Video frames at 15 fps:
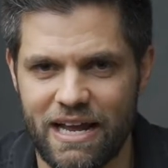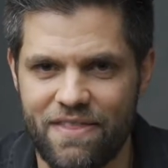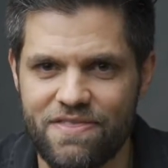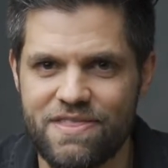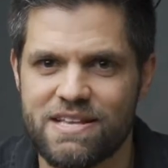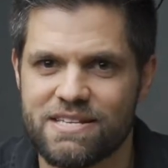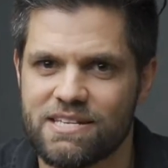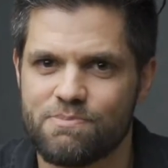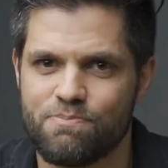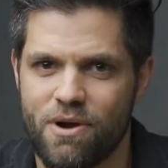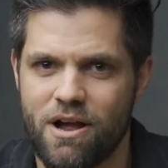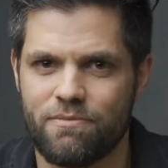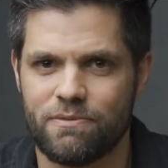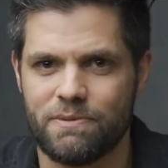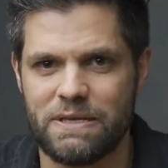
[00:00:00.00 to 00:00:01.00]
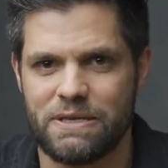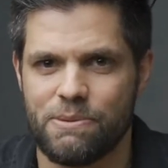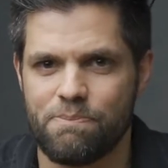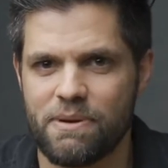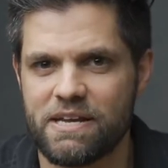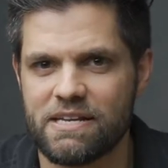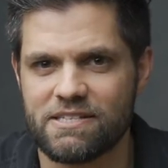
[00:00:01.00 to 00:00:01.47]
And this is probably the
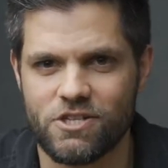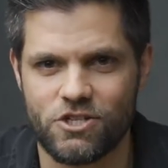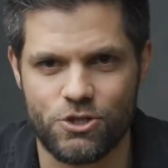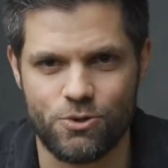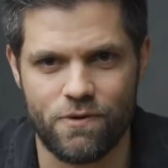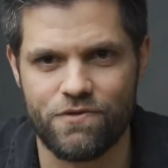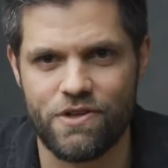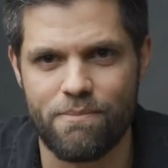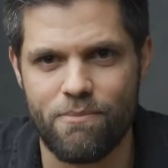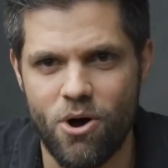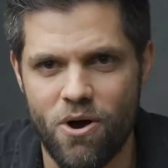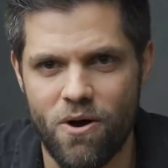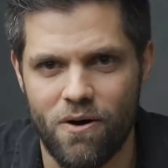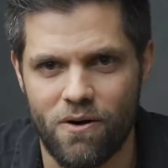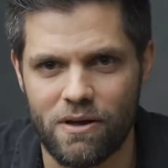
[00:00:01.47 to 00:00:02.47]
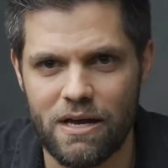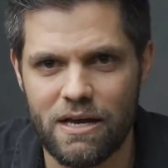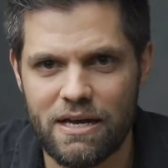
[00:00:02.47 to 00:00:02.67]
biggest issue of them all,